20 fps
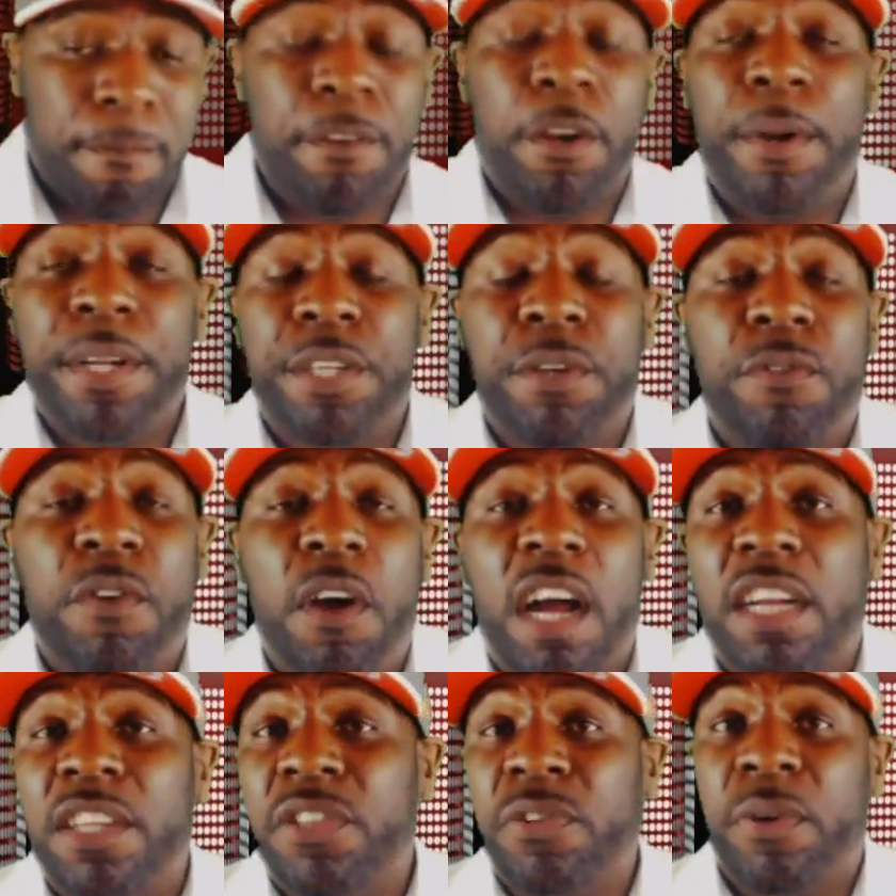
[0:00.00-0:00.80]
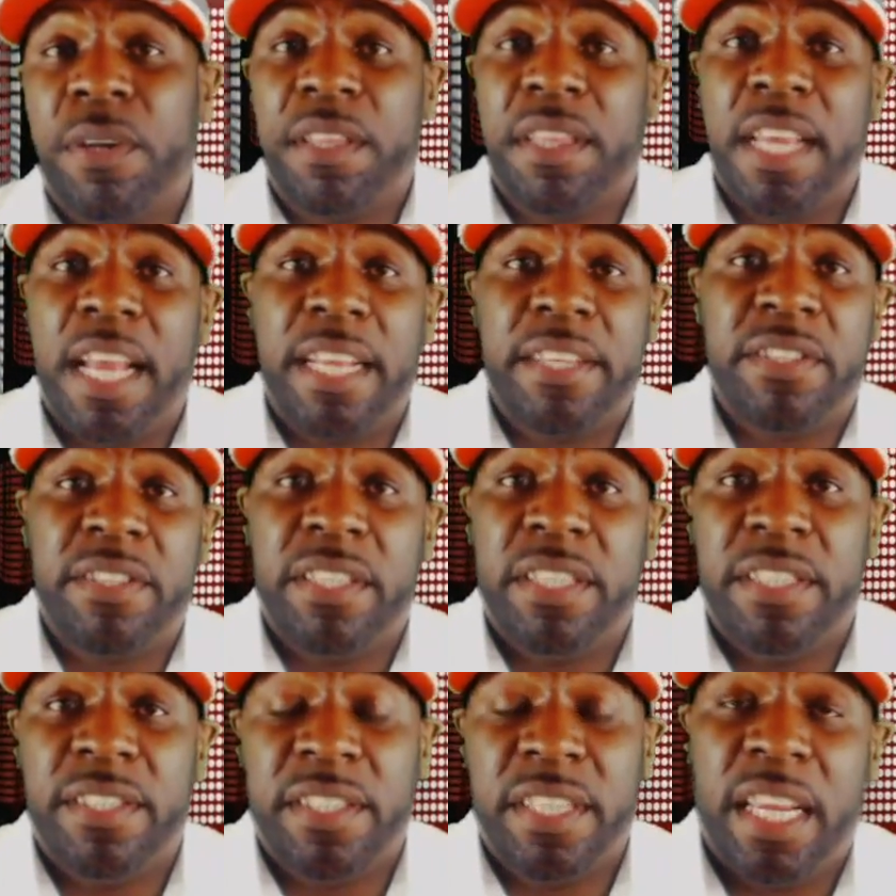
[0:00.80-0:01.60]
very derogatory things
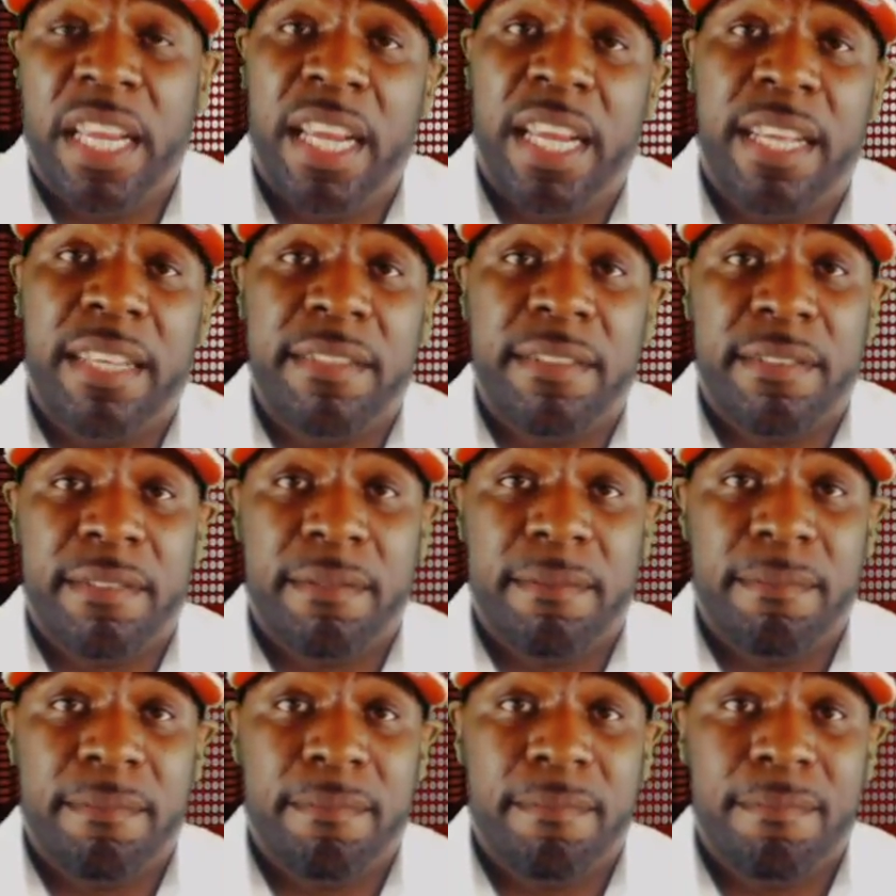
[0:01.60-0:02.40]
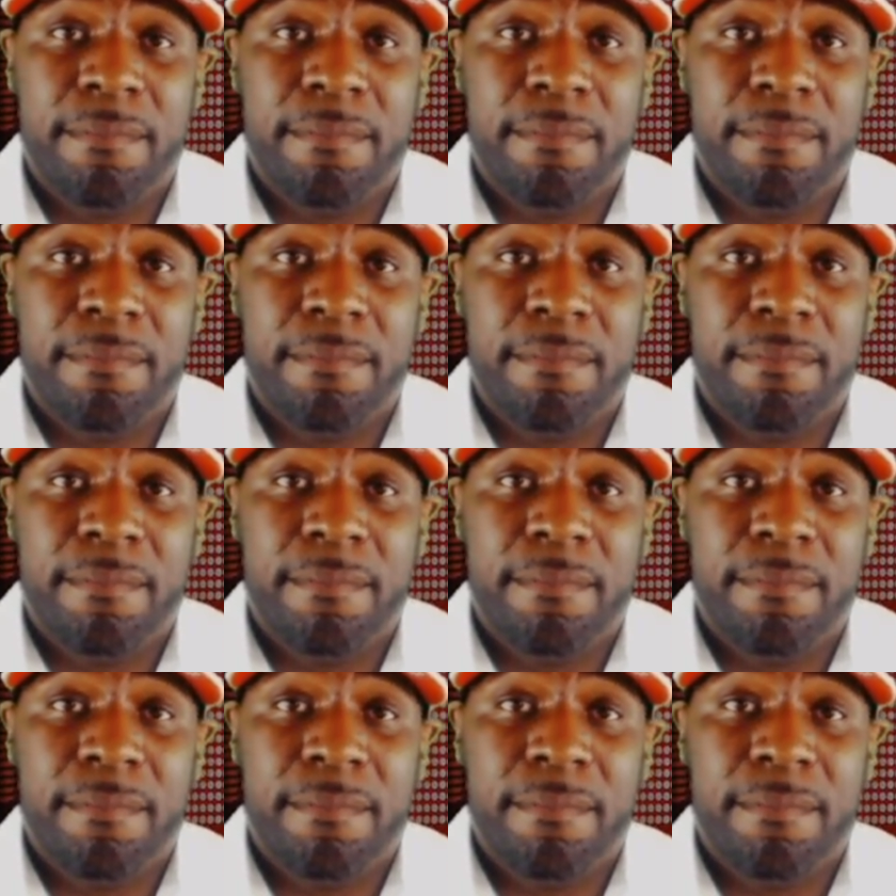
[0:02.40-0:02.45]
to these kids.